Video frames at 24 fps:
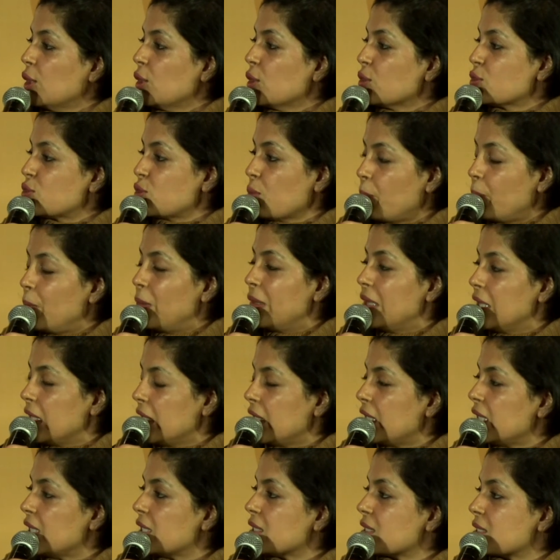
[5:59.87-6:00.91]
So
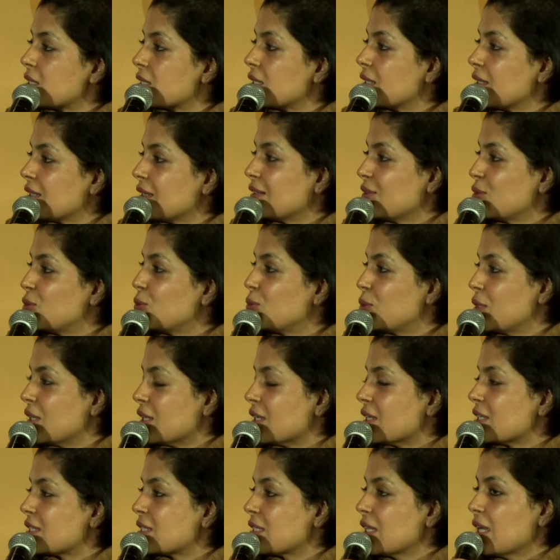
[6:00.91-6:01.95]
please do
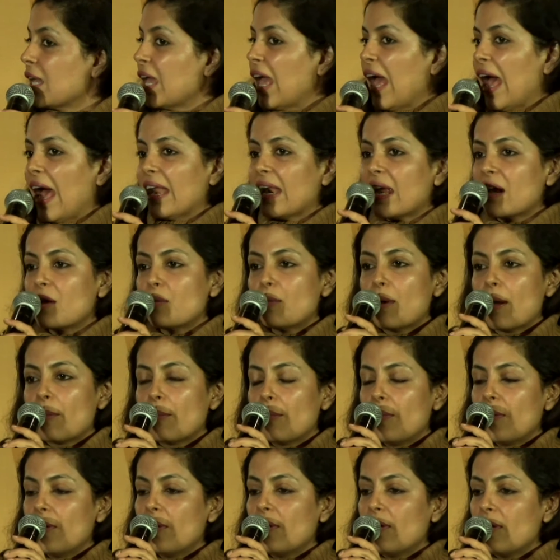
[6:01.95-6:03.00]
this. And I
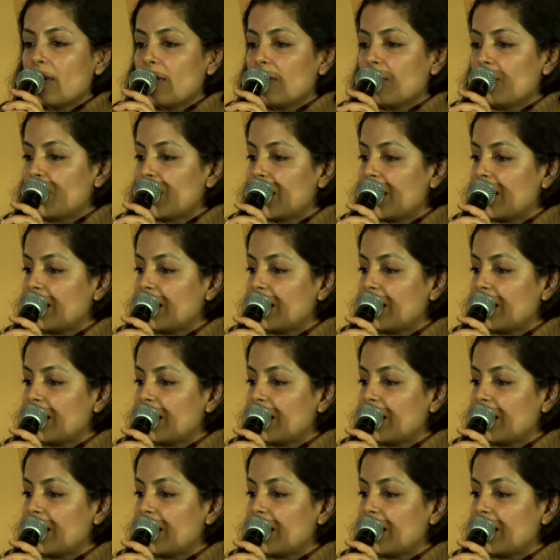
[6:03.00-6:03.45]
remember we